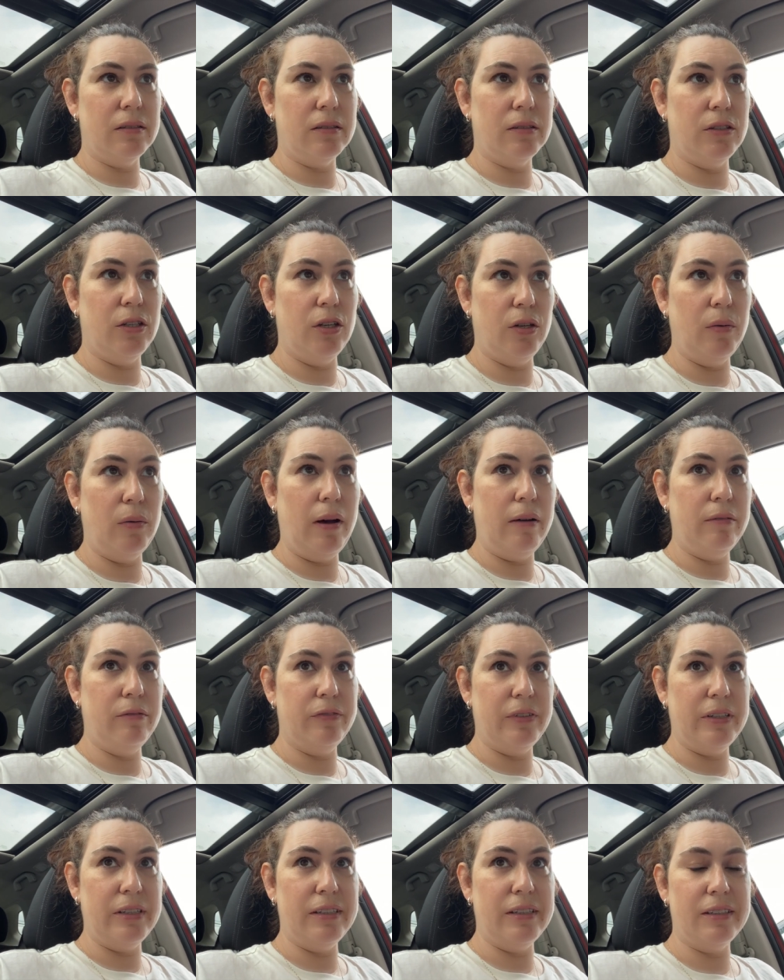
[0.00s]
two
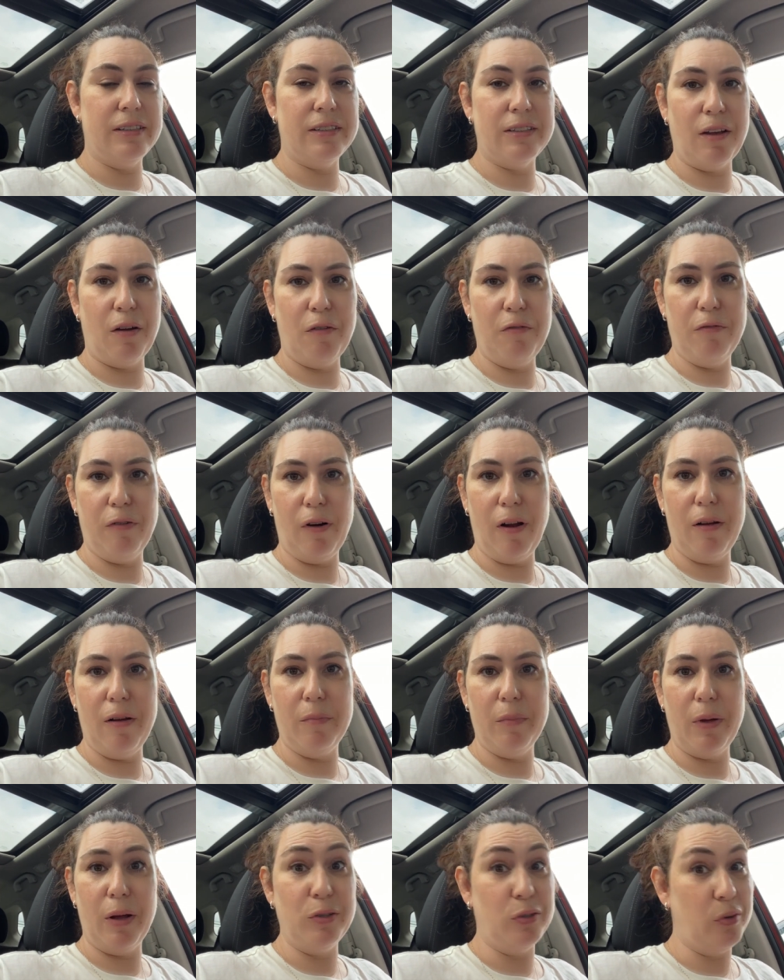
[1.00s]
outfits
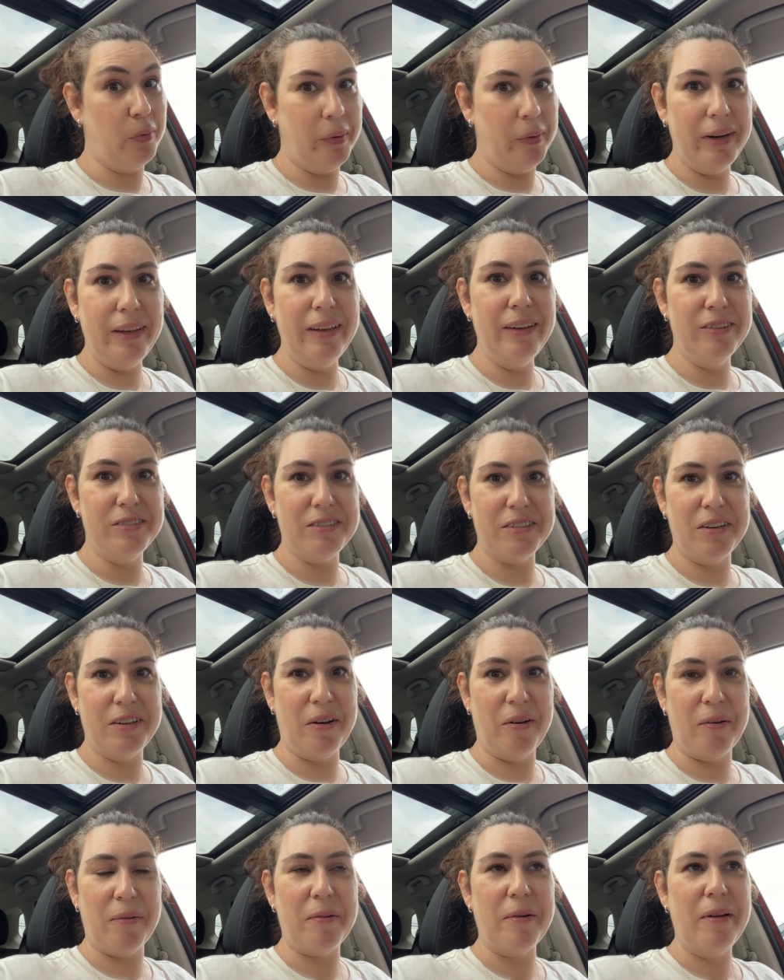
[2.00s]
from 20 years
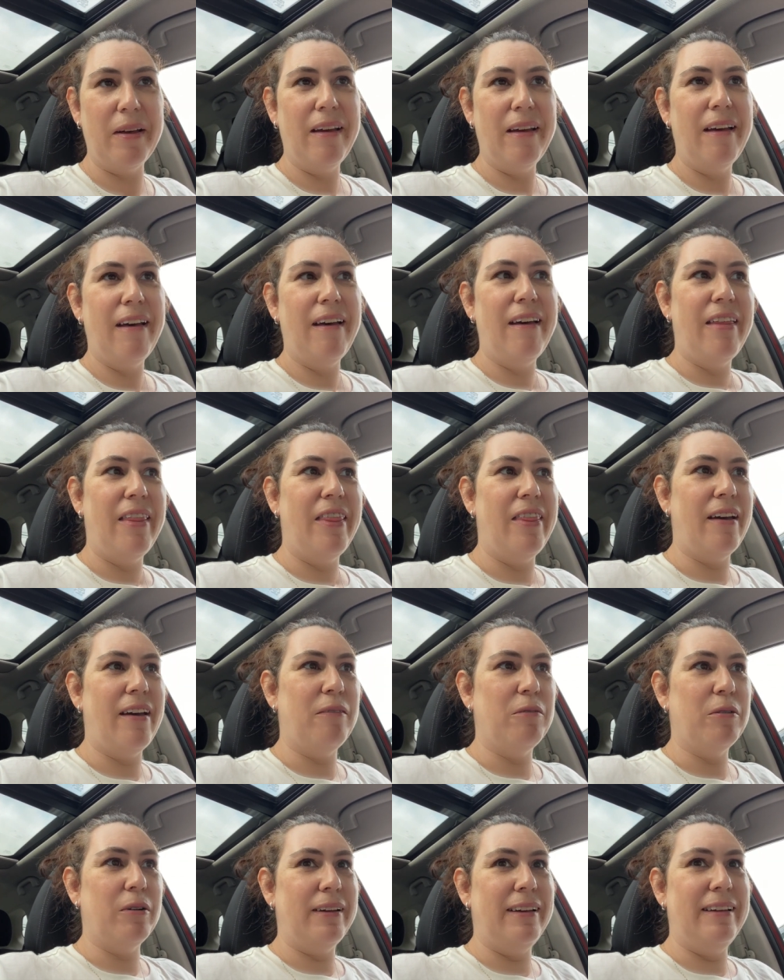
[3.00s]
ago that
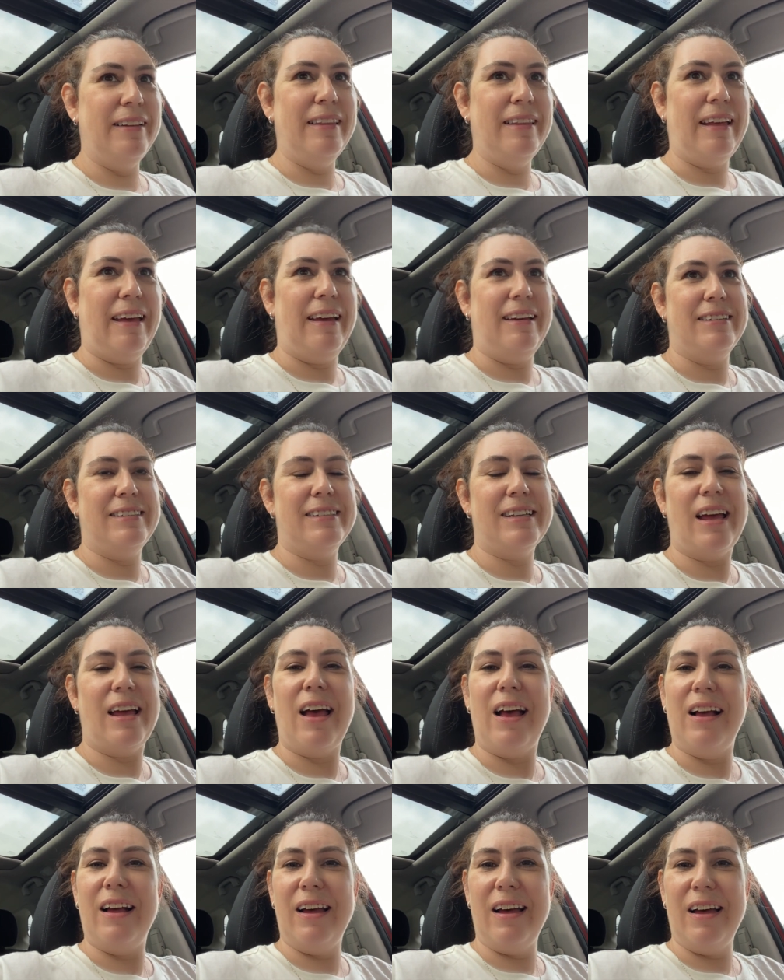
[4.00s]
were in that
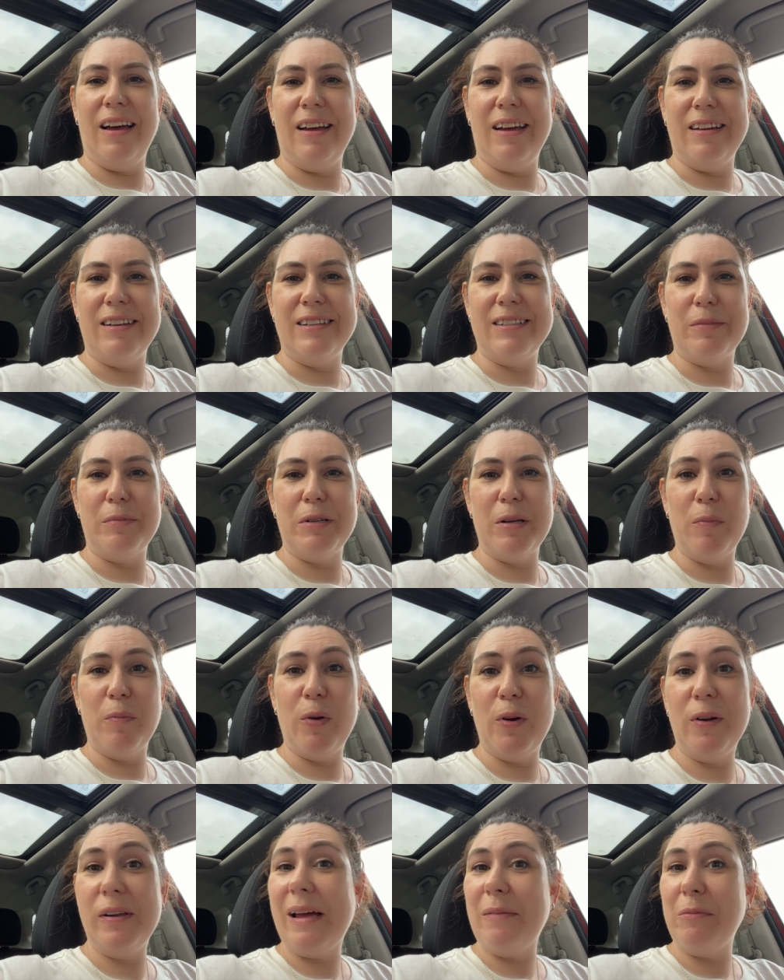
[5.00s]
uh, September
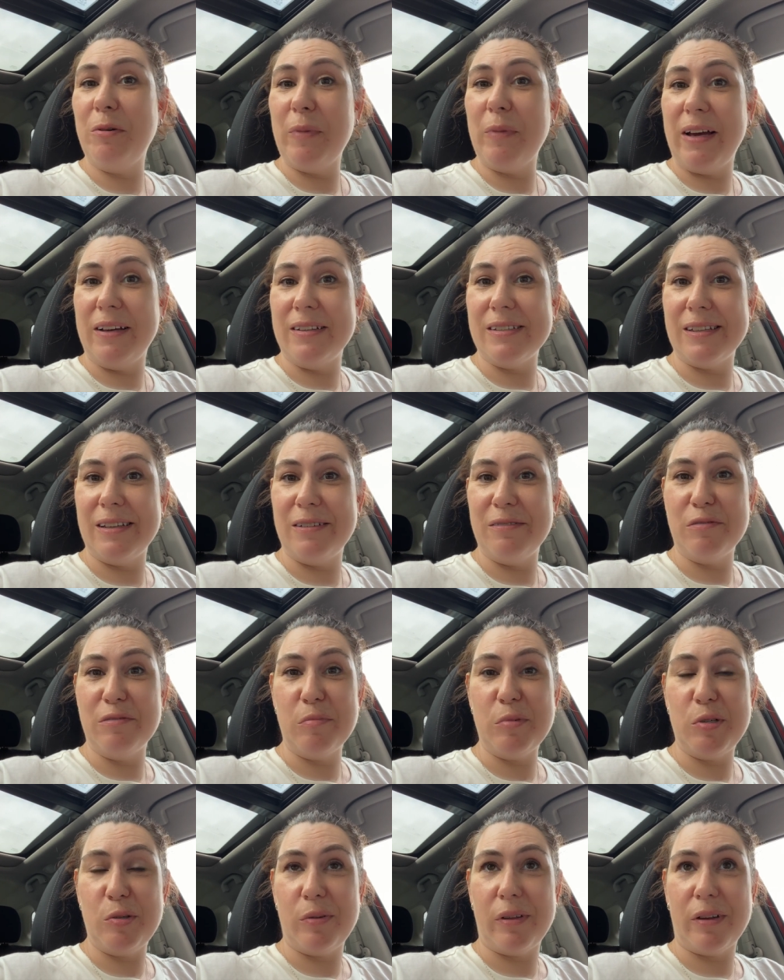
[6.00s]
Glamour magazine from
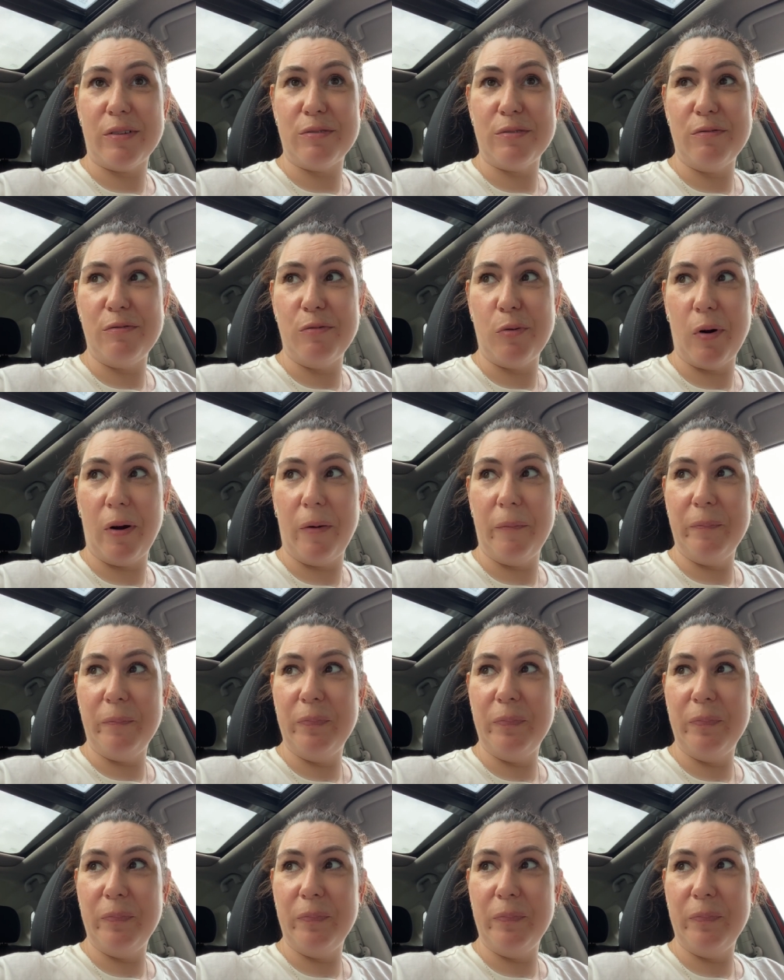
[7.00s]
2004.